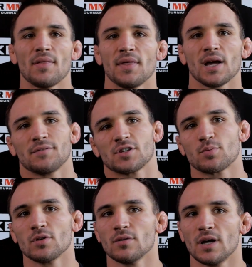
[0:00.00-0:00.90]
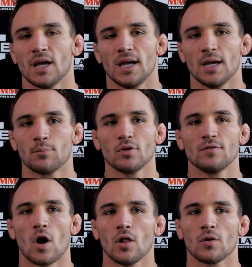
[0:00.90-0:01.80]
I think I've just
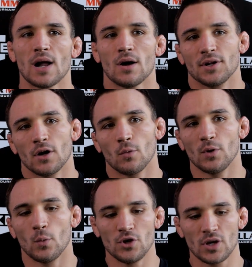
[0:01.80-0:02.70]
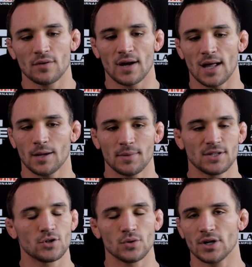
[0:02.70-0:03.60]
improved all around. You know, when you give a guy like me
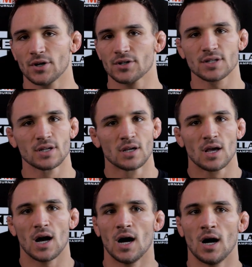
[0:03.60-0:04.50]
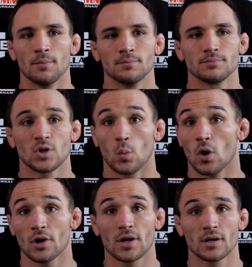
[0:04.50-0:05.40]
2 years to
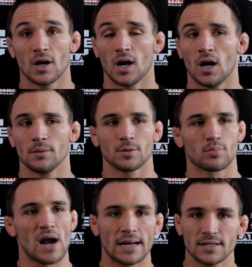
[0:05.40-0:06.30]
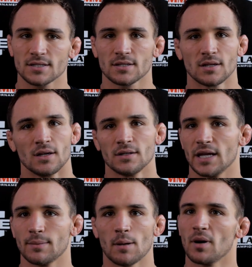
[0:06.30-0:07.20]
work, to practice,
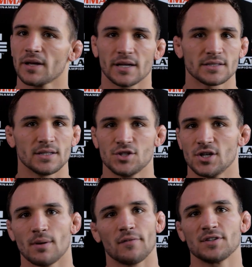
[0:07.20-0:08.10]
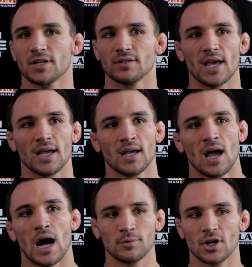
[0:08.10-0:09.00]
to get my butt kicked in the gym every single day,
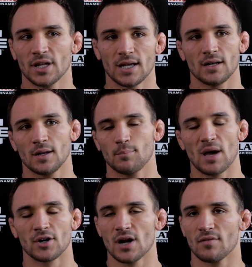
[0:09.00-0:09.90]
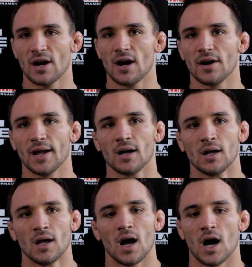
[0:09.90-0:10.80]
I'm going to get better in every area.
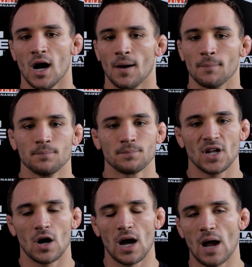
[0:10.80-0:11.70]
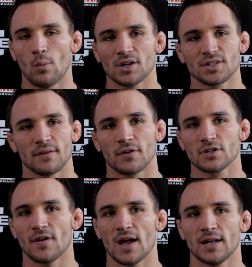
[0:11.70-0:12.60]
I watched that
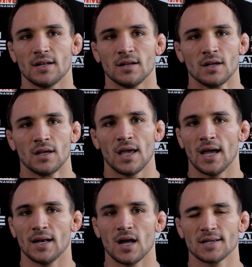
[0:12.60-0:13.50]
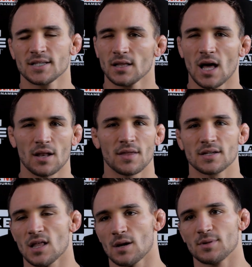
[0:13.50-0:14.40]
first fight and I see a lot of
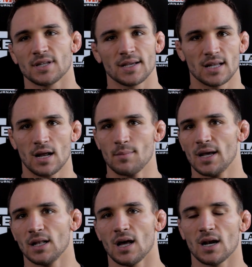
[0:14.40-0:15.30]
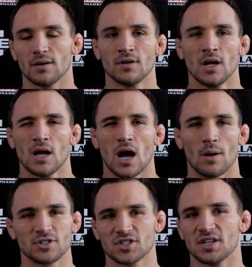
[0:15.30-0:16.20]
things, a lot of mistakes that I made, I
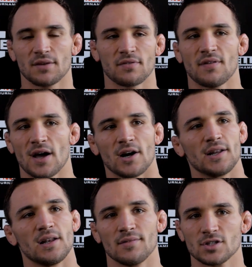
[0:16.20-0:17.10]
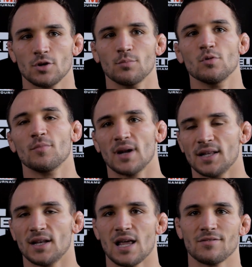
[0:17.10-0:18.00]
was just a different fighter. I didn't have as good of movement. I
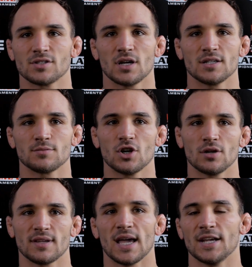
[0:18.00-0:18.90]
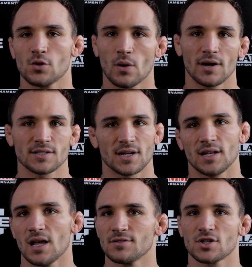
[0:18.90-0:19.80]
didn't have as good of cage awareness. I
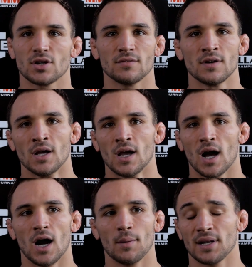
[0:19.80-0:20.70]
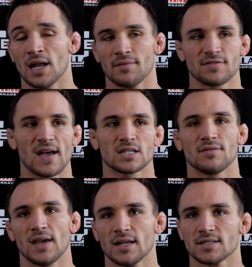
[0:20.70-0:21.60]
didn't have as good of, I didn't have as fast
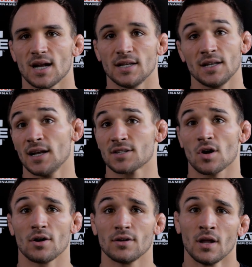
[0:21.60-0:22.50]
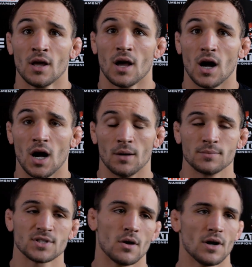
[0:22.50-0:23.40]
of hands, and I didn't hit as
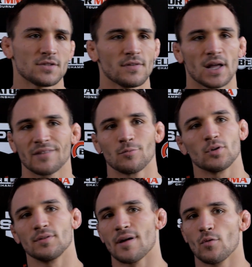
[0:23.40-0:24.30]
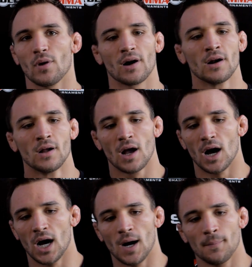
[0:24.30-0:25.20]
hard. So I just feel like I've improved everywhere.
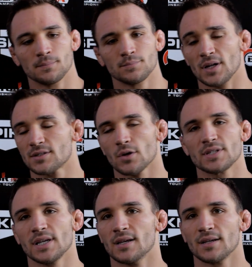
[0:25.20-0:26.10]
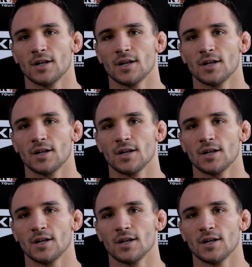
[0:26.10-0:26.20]
But so is he.